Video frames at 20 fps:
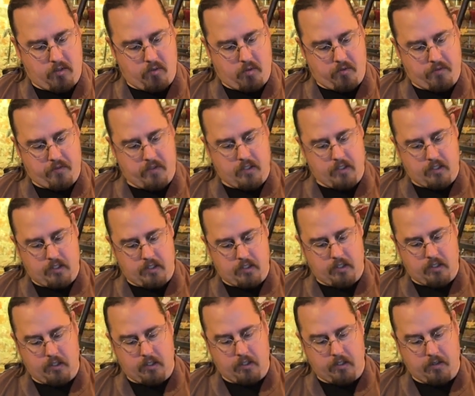of
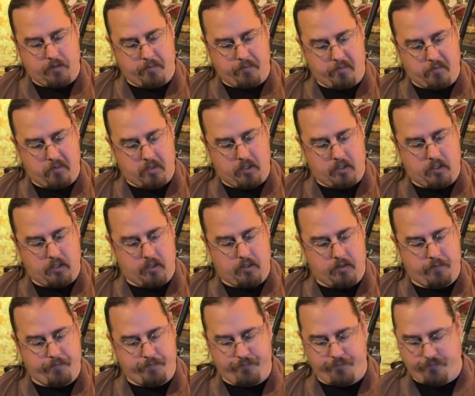the
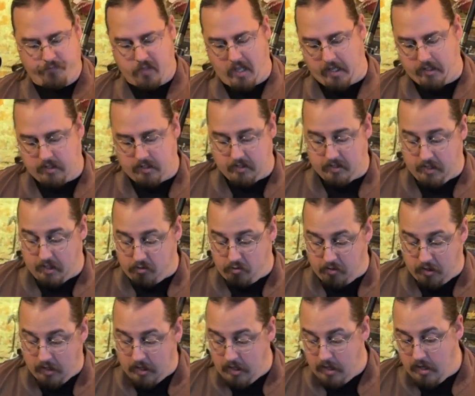19th
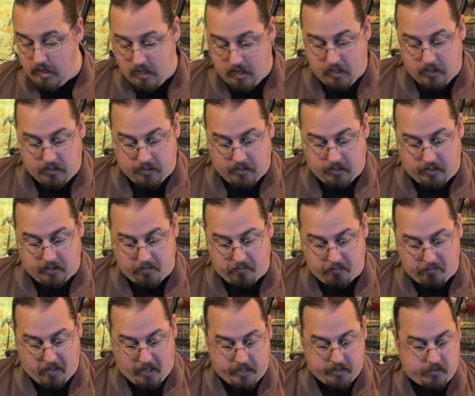century.
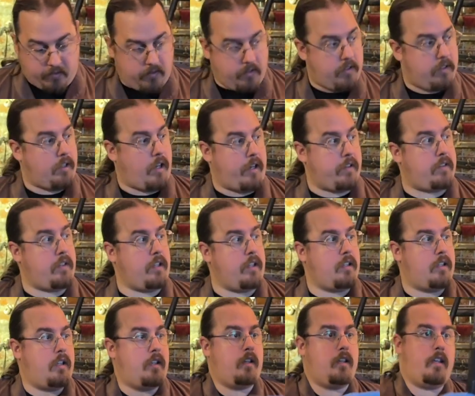But I
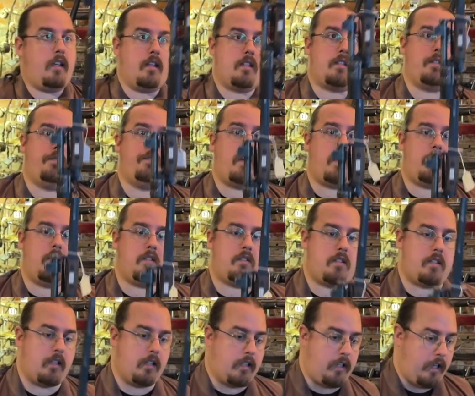think it's a very
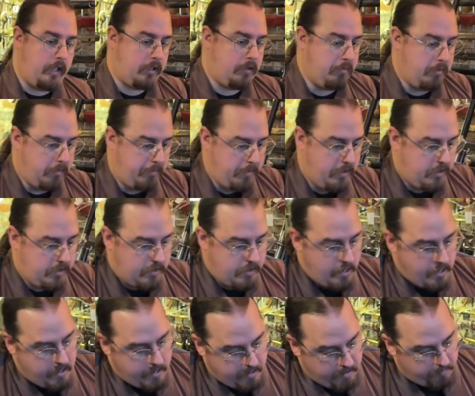interesting collectible piece.
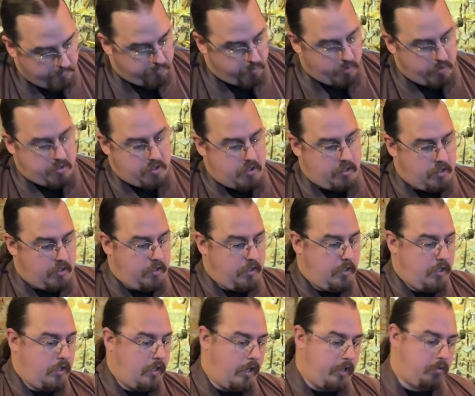Unfortunately,
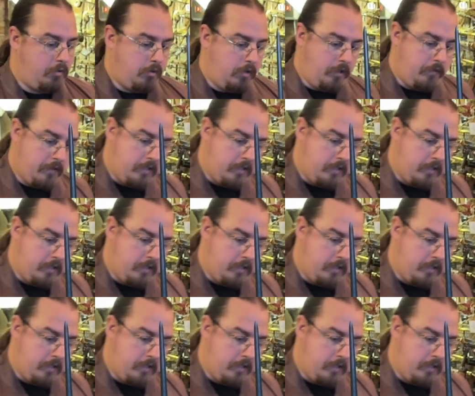I don't have a